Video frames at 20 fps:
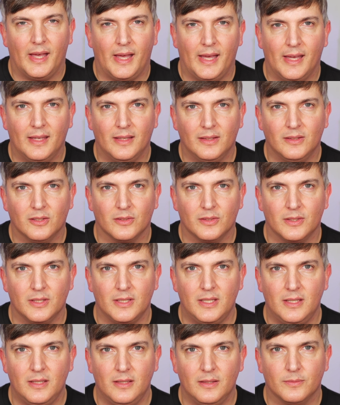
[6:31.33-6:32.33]
And
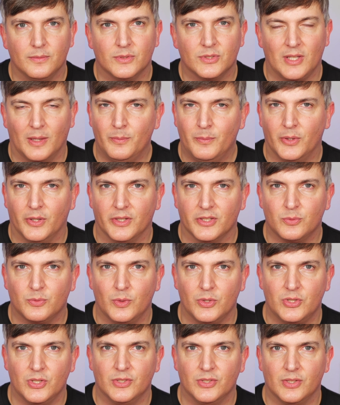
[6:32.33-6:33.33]
the Sunburst,
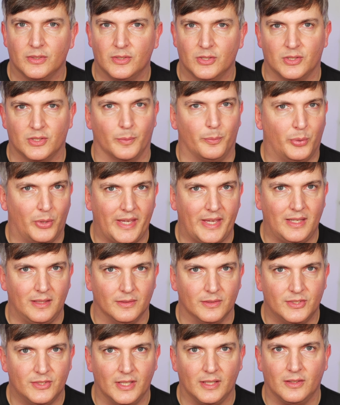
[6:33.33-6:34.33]
which is just a
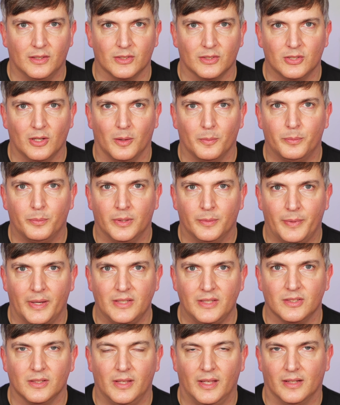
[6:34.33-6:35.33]
plain Sitka top,
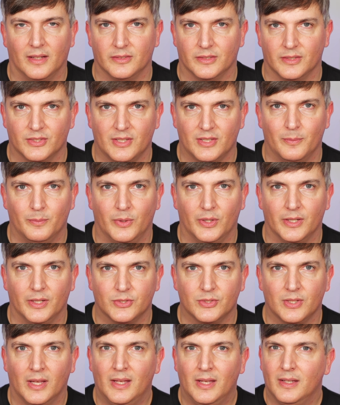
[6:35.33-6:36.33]
basically under the
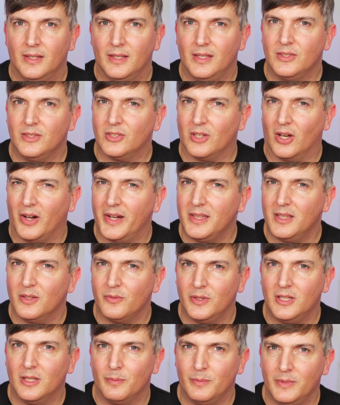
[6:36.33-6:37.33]
Sunburst, is kind of
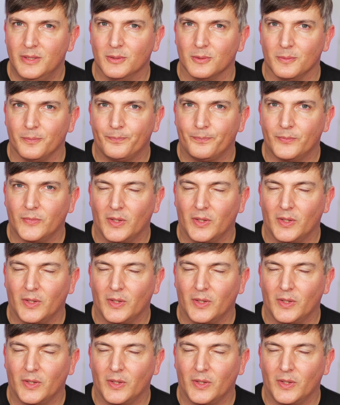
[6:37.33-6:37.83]
in the middle.